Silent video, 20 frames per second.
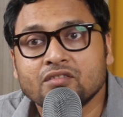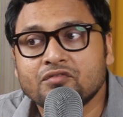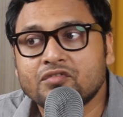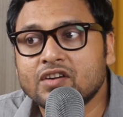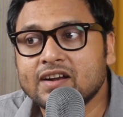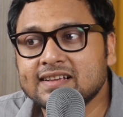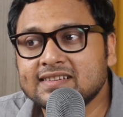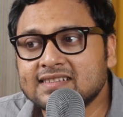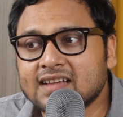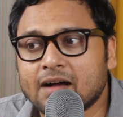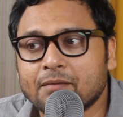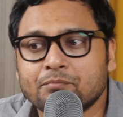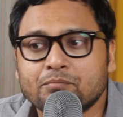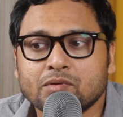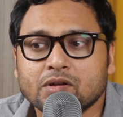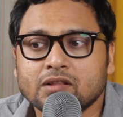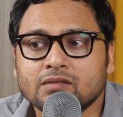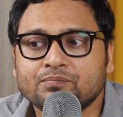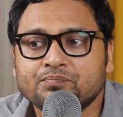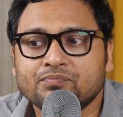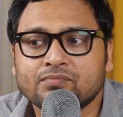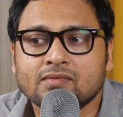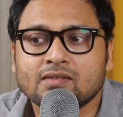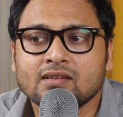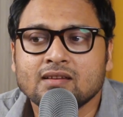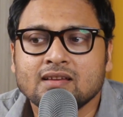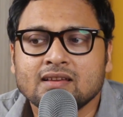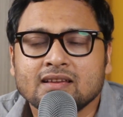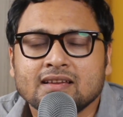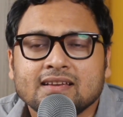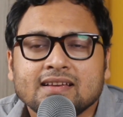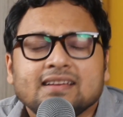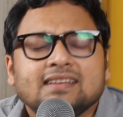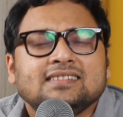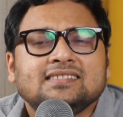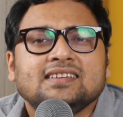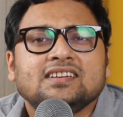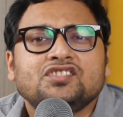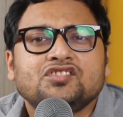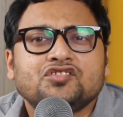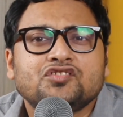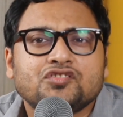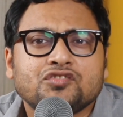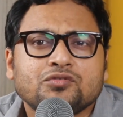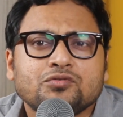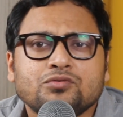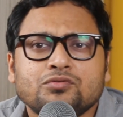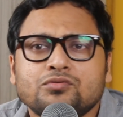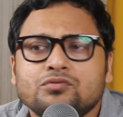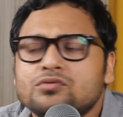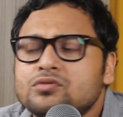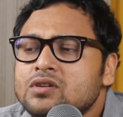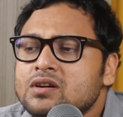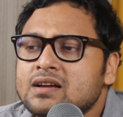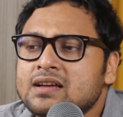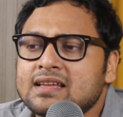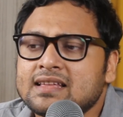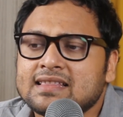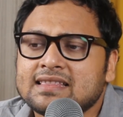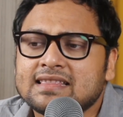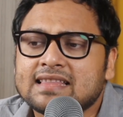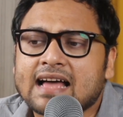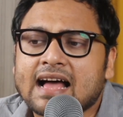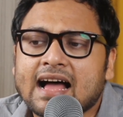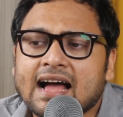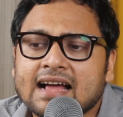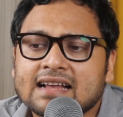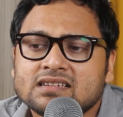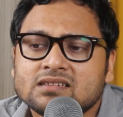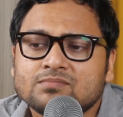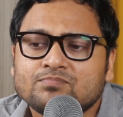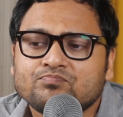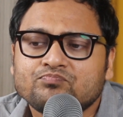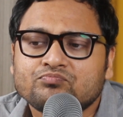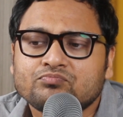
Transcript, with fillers: For example, is it true that